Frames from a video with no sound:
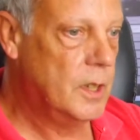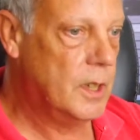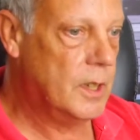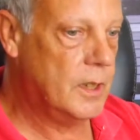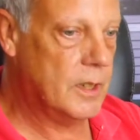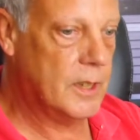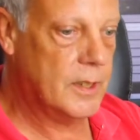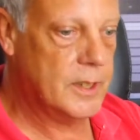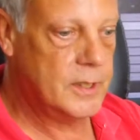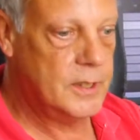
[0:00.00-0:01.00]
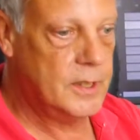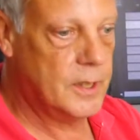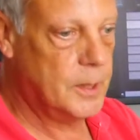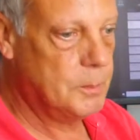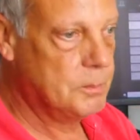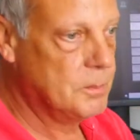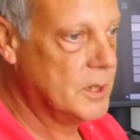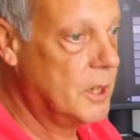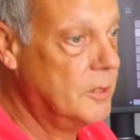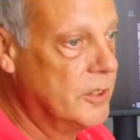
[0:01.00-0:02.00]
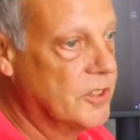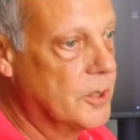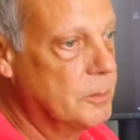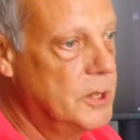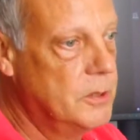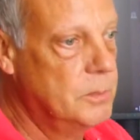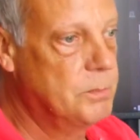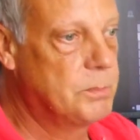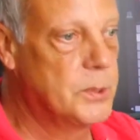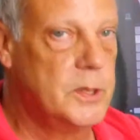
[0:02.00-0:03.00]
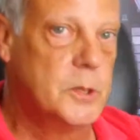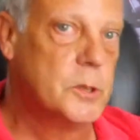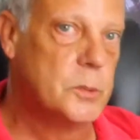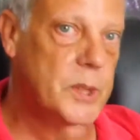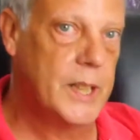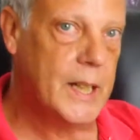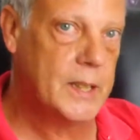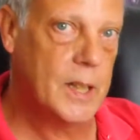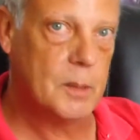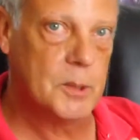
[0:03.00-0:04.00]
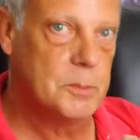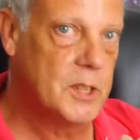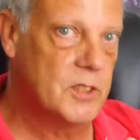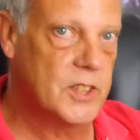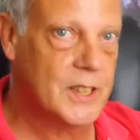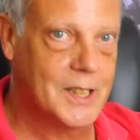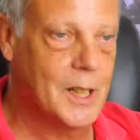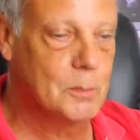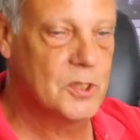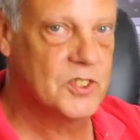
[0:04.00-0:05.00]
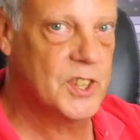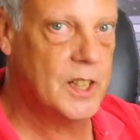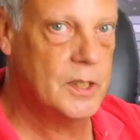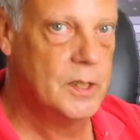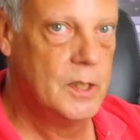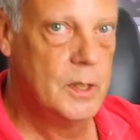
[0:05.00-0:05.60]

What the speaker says: I think life is going to be pretty cool with that camera, because that camera sat